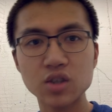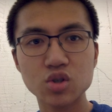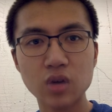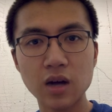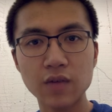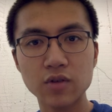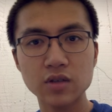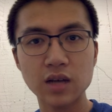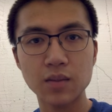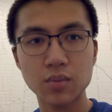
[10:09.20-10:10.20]
try, for
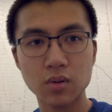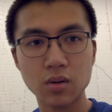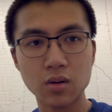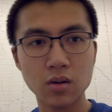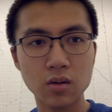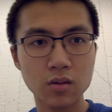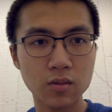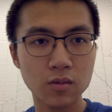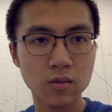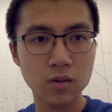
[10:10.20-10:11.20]
example,
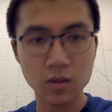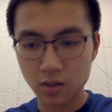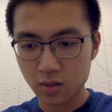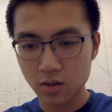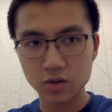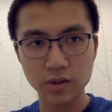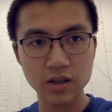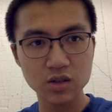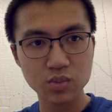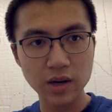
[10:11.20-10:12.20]
wait,
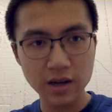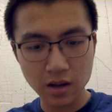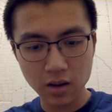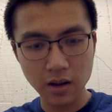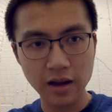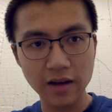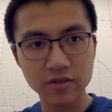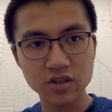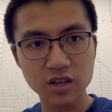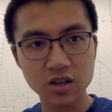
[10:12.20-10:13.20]
this right now I have
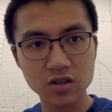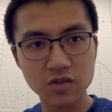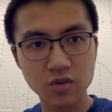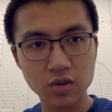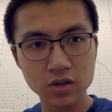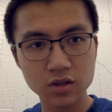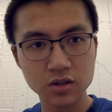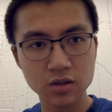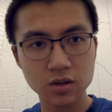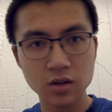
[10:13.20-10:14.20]
Salesforce.
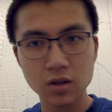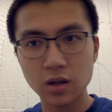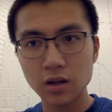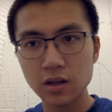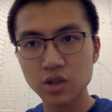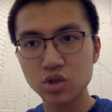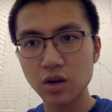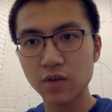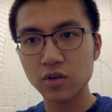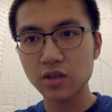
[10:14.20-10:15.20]
Let's try,
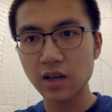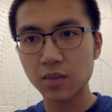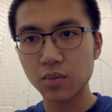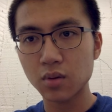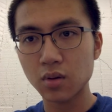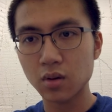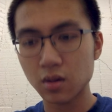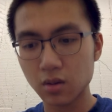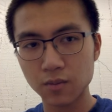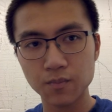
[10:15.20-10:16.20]
for
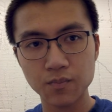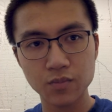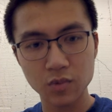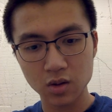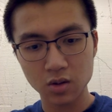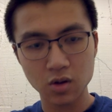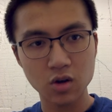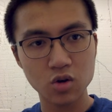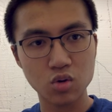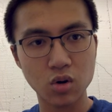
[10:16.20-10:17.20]
example,
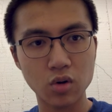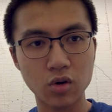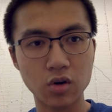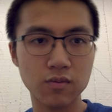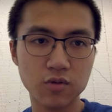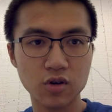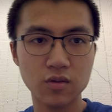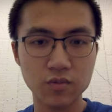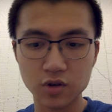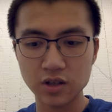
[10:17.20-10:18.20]
Kroger,
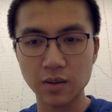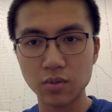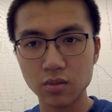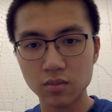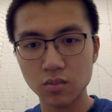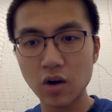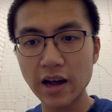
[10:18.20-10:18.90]
for example. Why